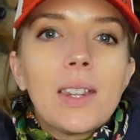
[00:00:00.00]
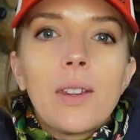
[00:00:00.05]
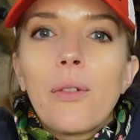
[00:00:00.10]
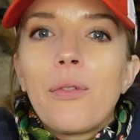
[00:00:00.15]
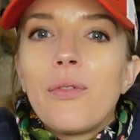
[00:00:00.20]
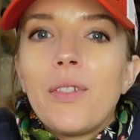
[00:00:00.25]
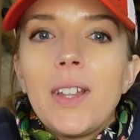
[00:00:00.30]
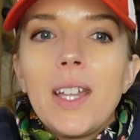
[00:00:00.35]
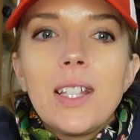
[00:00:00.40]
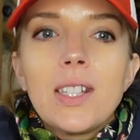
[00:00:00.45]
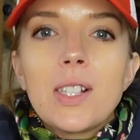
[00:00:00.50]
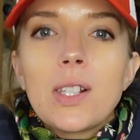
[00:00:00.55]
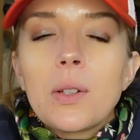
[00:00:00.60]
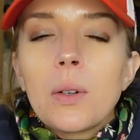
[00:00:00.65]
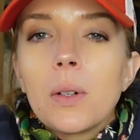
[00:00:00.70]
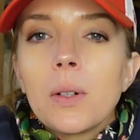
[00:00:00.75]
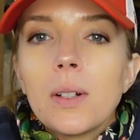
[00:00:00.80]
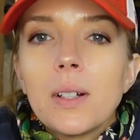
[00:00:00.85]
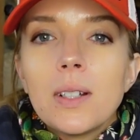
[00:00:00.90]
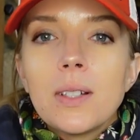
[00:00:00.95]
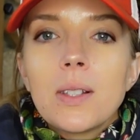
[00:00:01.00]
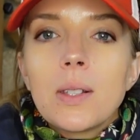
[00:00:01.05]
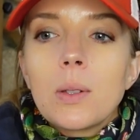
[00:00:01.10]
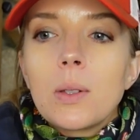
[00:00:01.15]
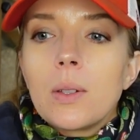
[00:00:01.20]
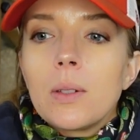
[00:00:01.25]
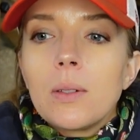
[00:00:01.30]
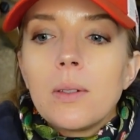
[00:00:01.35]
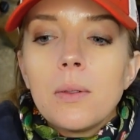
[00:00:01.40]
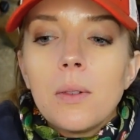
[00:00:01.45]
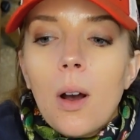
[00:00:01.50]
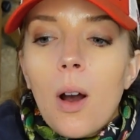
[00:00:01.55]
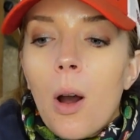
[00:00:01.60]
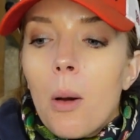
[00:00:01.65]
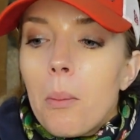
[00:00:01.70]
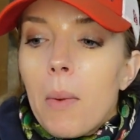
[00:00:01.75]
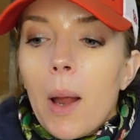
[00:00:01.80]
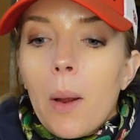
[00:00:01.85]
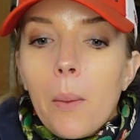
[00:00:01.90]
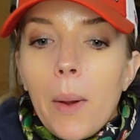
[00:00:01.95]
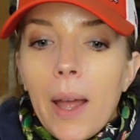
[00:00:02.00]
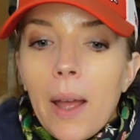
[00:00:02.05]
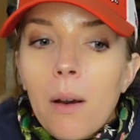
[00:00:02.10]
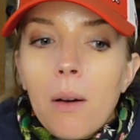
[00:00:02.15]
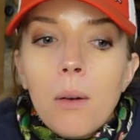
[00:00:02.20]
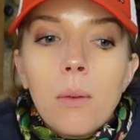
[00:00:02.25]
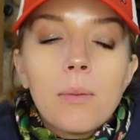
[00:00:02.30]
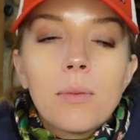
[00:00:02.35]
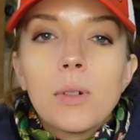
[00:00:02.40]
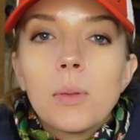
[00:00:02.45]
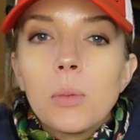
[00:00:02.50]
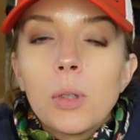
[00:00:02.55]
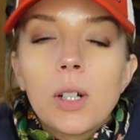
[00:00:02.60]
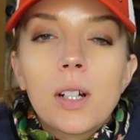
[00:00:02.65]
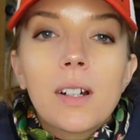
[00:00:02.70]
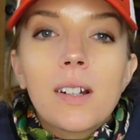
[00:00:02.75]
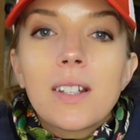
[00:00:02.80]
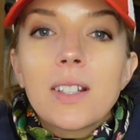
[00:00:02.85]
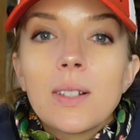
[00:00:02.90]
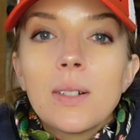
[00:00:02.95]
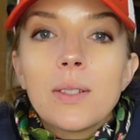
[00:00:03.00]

the feed store is on my way home from work,